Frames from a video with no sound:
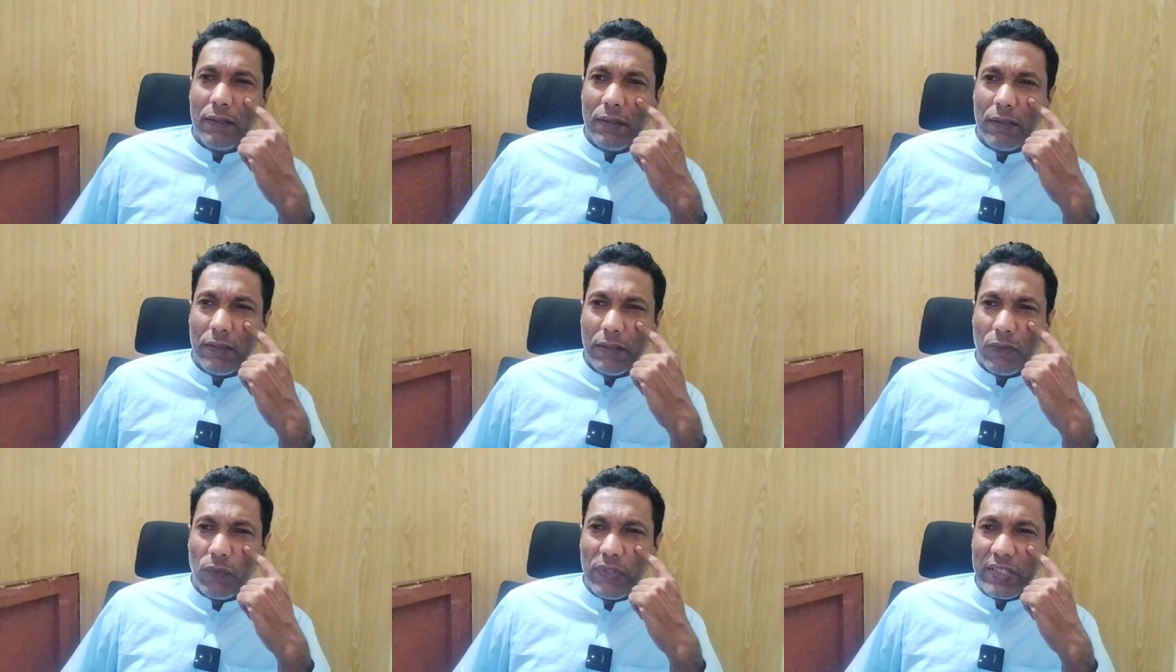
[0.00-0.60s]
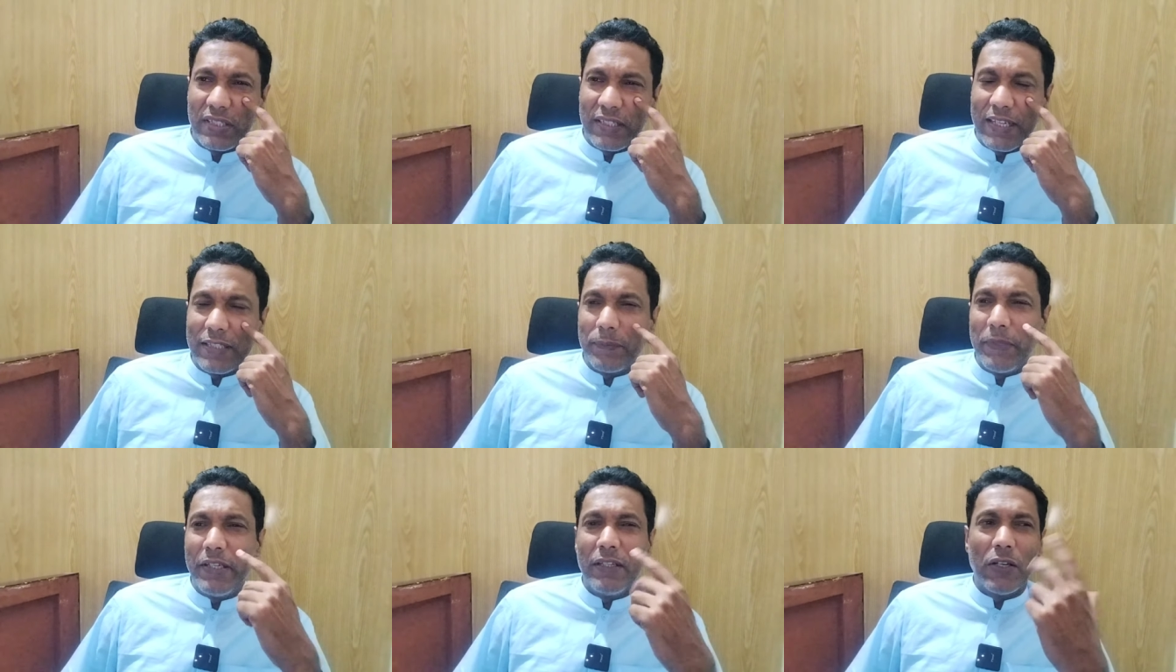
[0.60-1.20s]
uh, which has
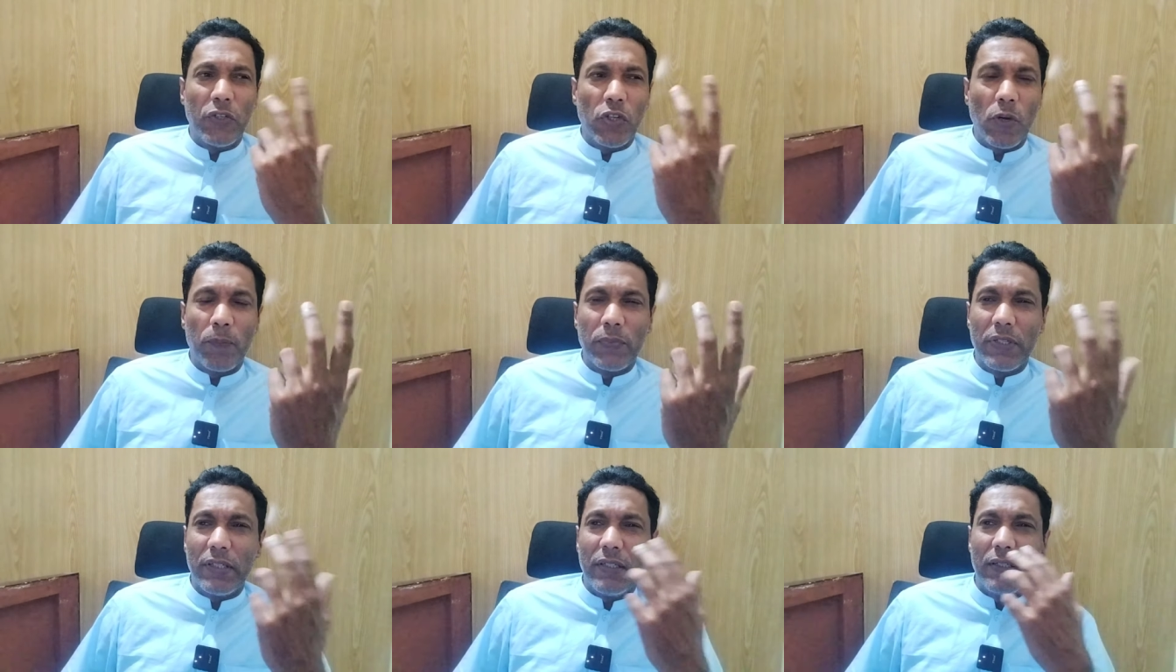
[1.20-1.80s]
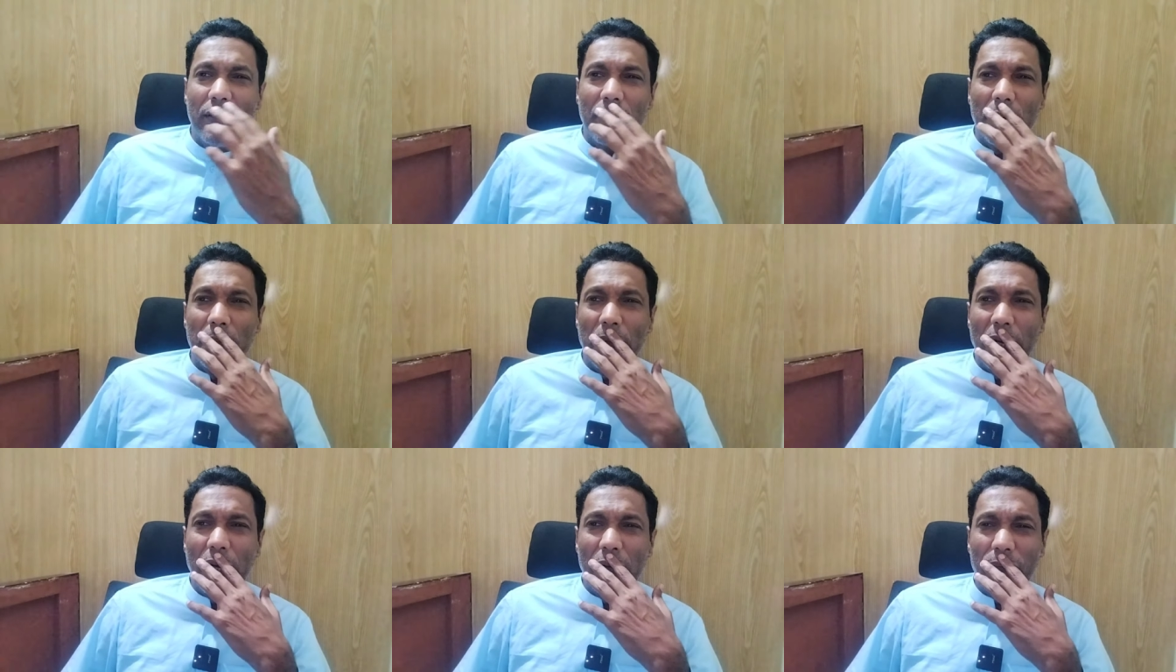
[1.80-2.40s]
been adopted
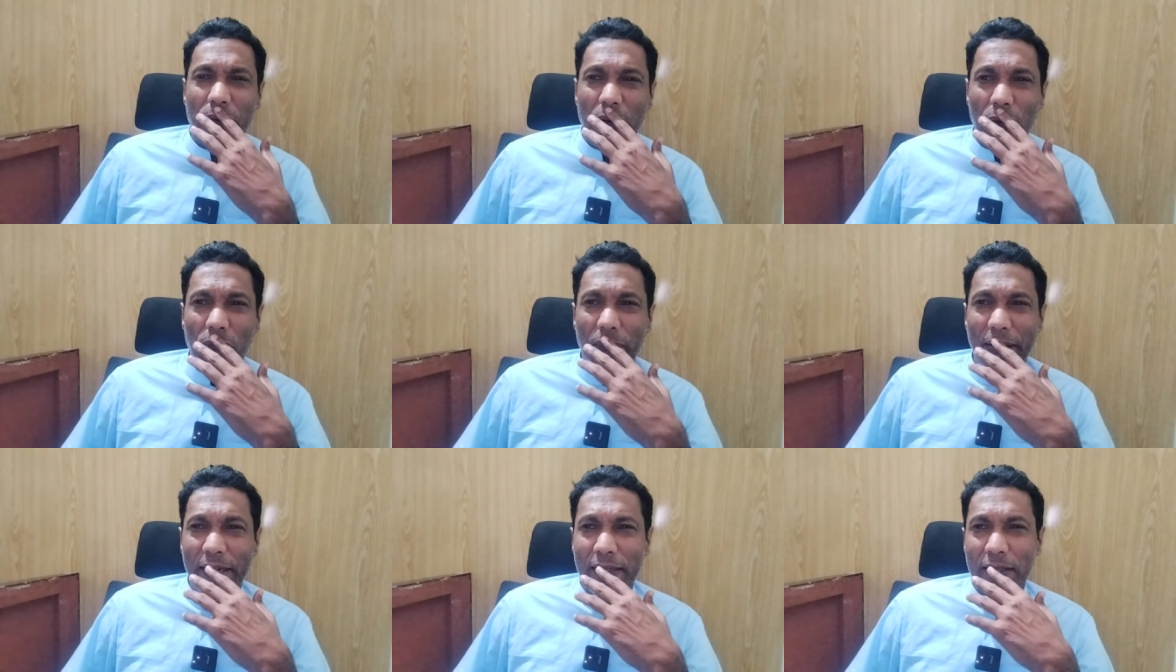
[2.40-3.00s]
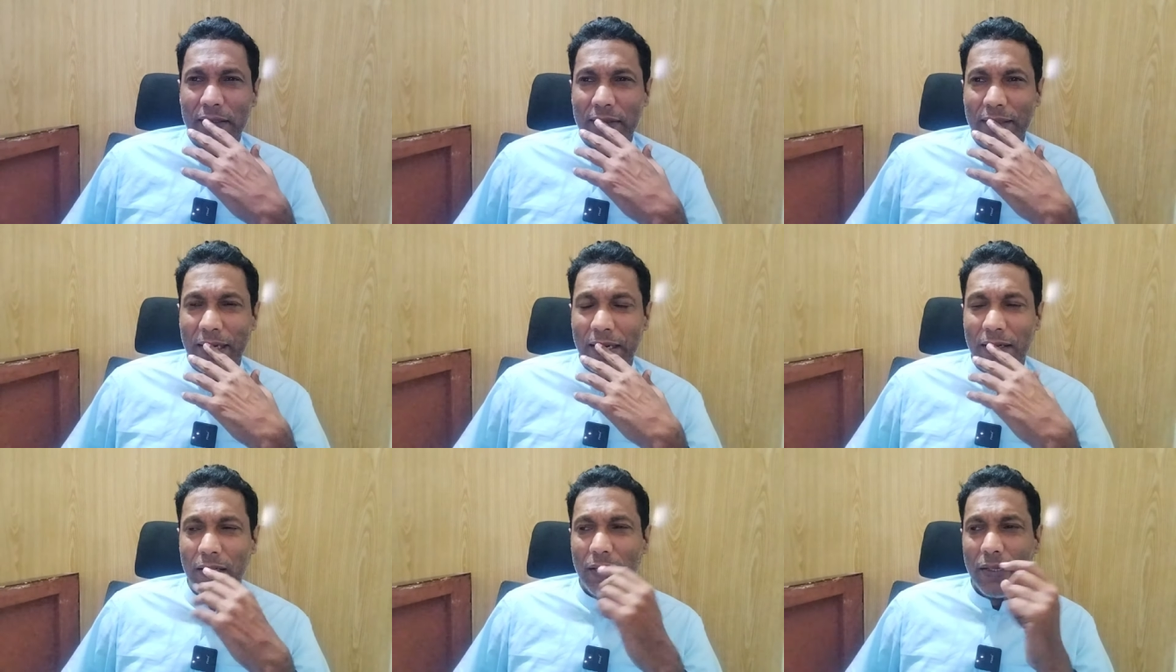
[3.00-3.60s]
by Fano fighters,
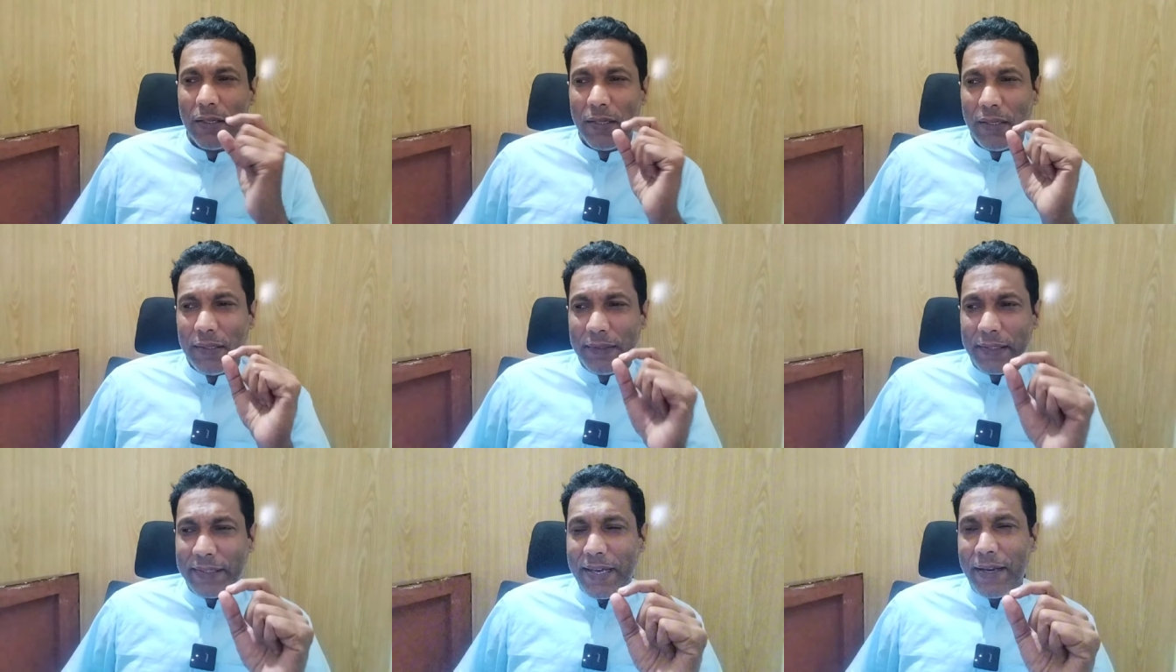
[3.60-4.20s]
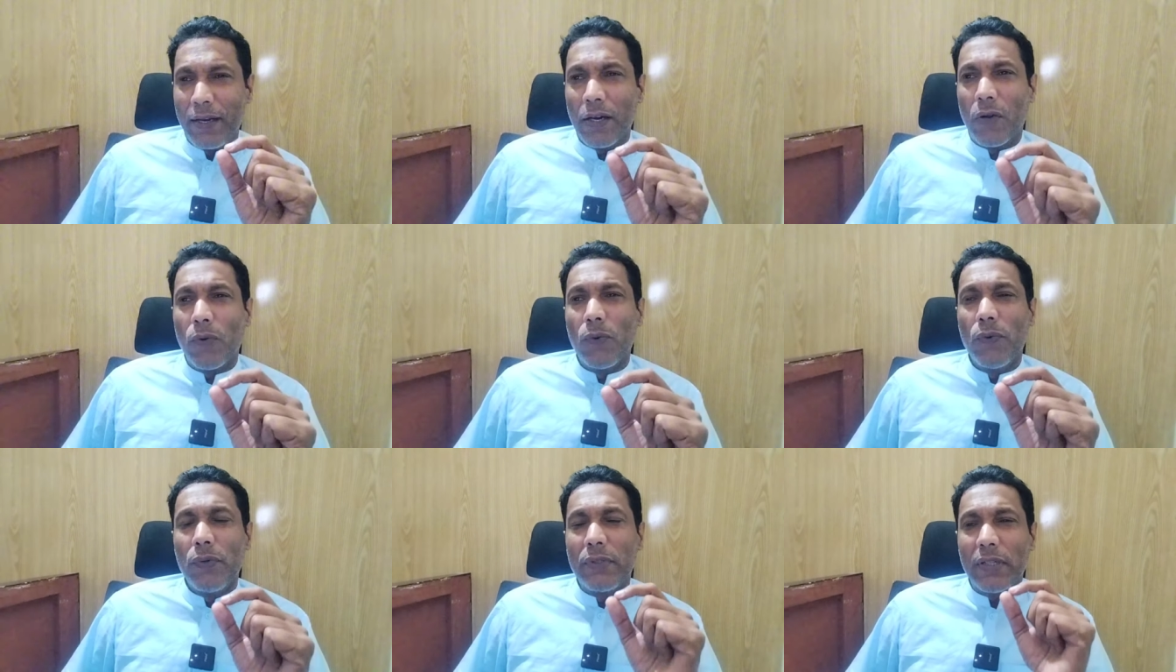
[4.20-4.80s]
that they're carrying
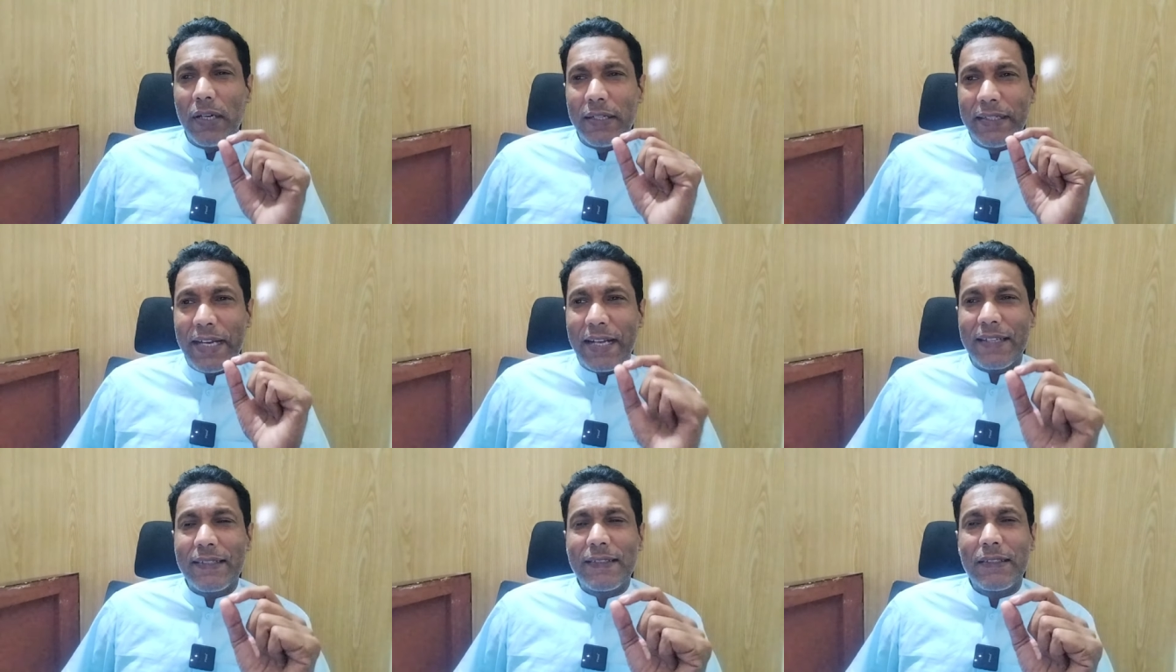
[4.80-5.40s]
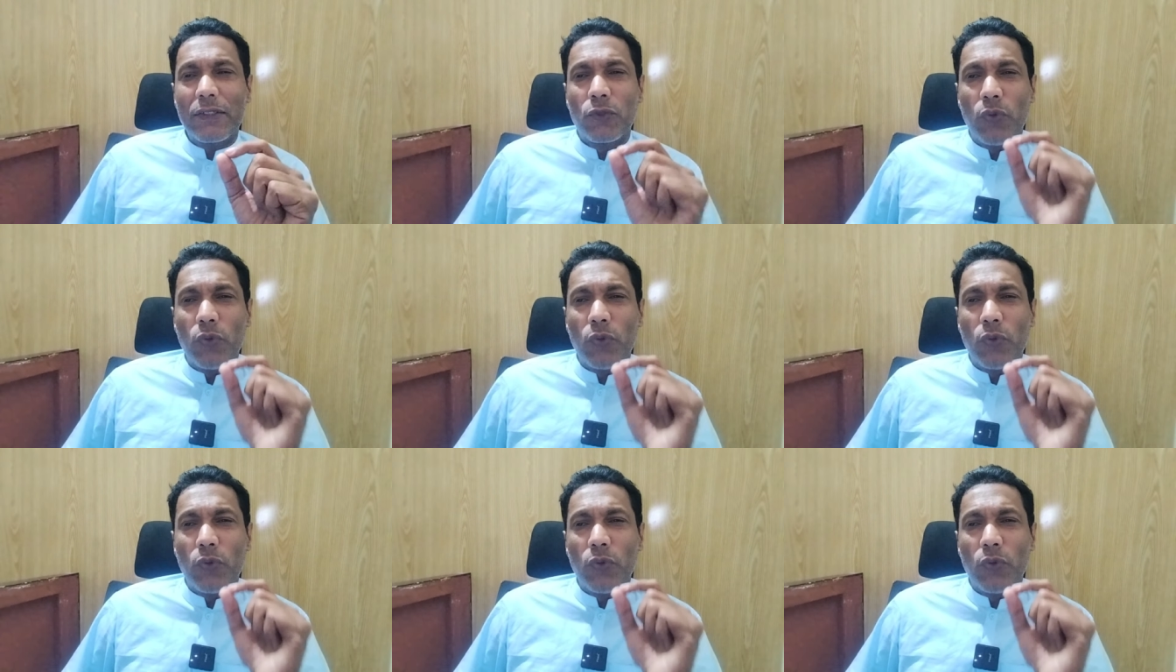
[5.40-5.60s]
out attacks,